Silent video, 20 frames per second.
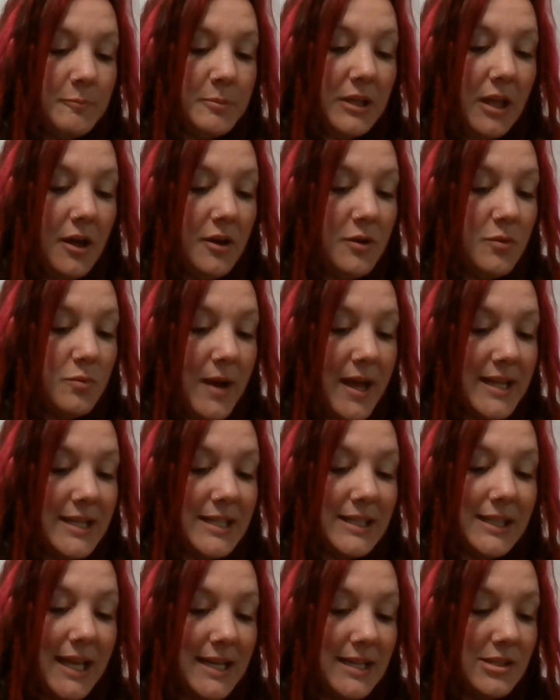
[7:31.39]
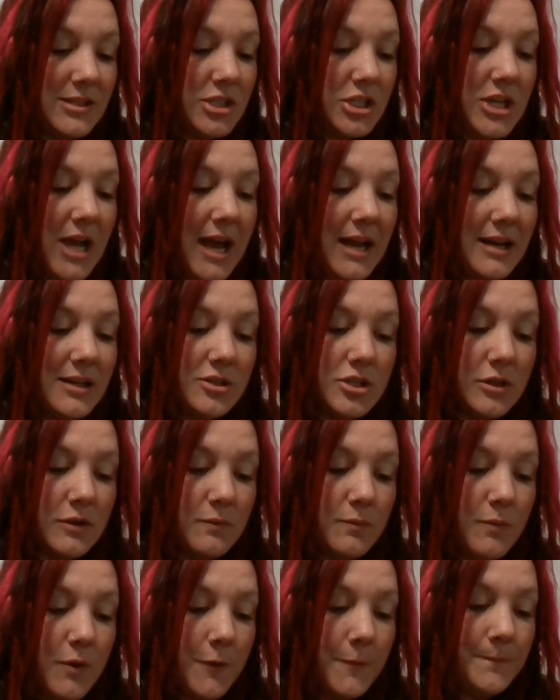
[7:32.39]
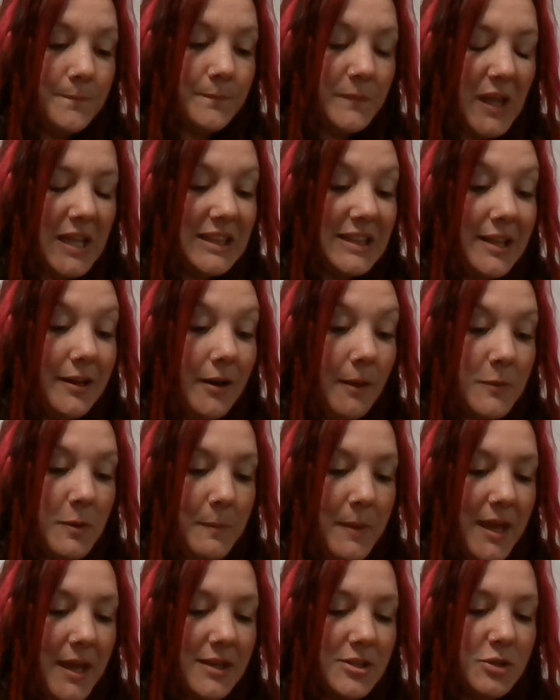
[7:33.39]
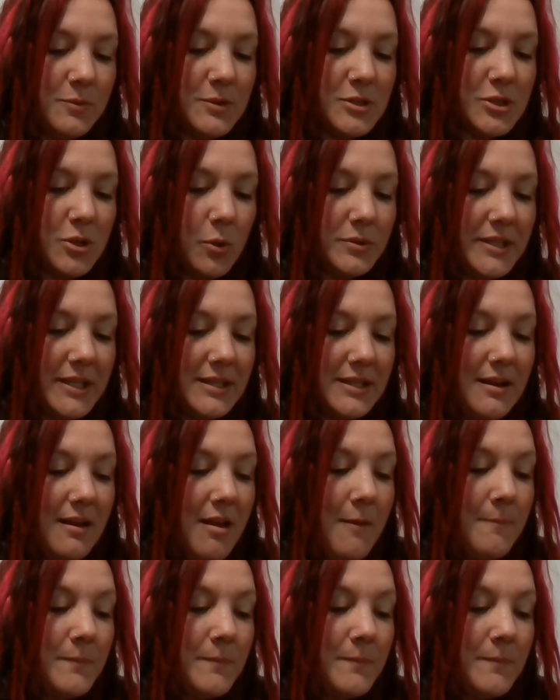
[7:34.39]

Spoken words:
blood-red light shot into the room. It lit up the page he was holding.